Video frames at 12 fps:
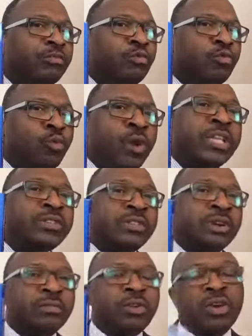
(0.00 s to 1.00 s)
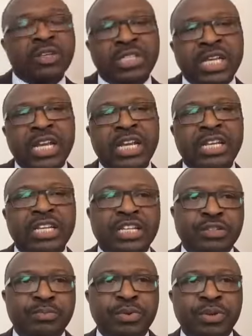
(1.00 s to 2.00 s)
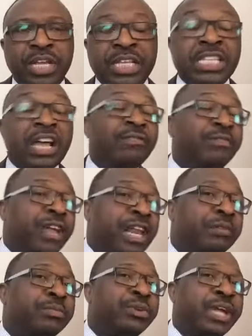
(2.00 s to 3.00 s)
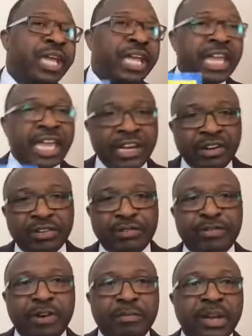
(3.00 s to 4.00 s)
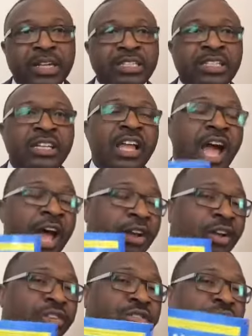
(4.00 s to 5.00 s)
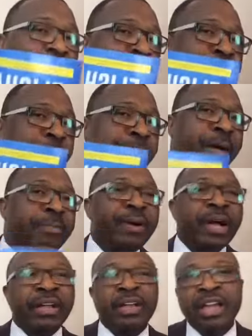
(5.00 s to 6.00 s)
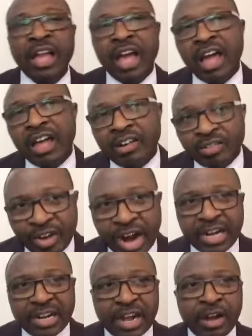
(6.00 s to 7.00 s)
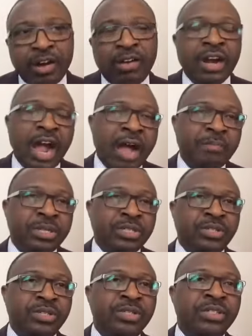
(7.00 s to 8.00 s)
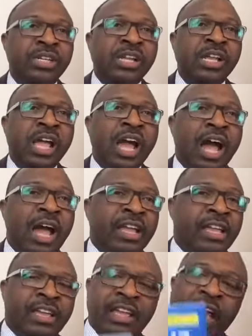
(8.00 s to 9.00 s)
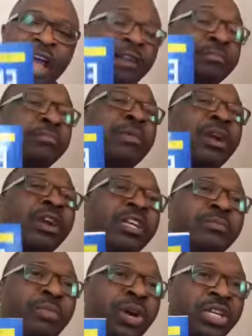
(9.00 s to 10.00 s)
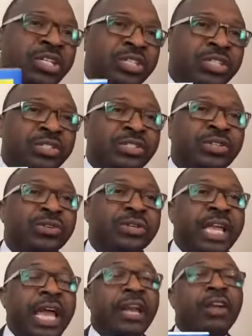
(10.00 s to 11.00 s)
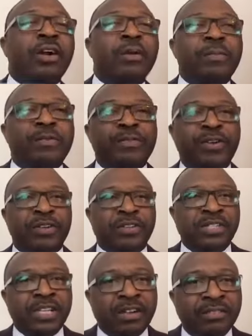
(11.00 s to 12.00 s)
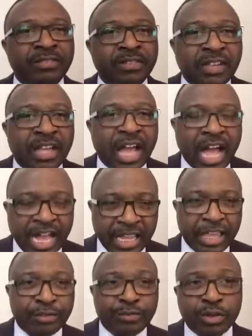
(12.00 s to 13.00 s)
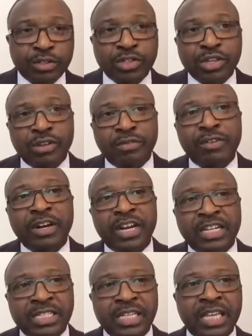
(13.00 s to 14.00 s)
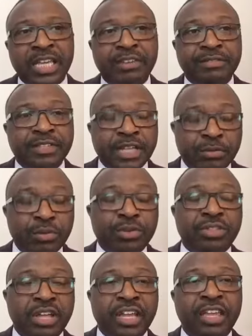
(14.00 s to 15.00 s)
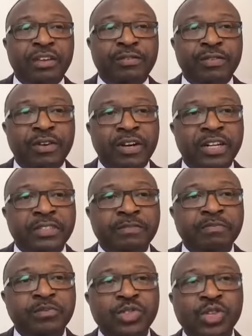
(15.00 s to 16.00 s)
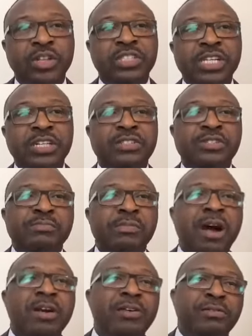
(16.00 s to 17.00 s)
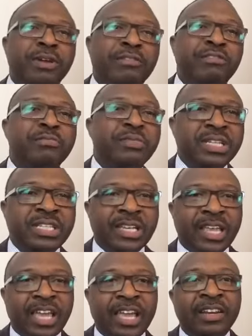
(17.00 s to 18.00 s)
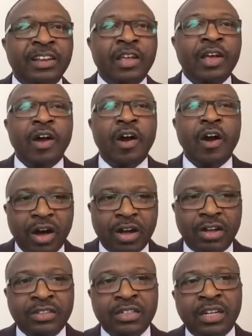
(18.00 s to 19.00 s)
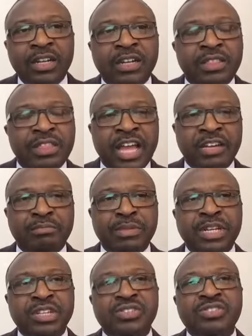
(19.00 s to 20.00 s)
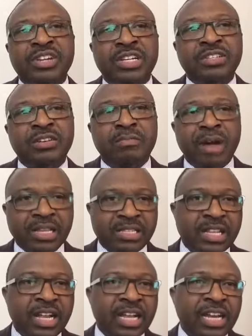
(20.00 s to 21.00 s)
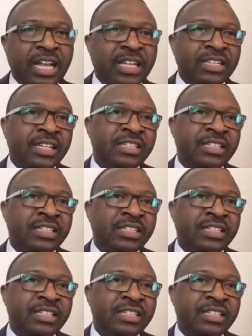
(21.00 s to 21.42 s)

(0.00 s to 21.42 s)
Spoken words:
wisdom contained in this book. It's available in Kindle format and also in paperback right now on Amazon. I admonish you to get a copy for yourself and give one to your friend as a gift. They will thank you for it. So until tomorrow, when we meet again on the Administrator Masterclass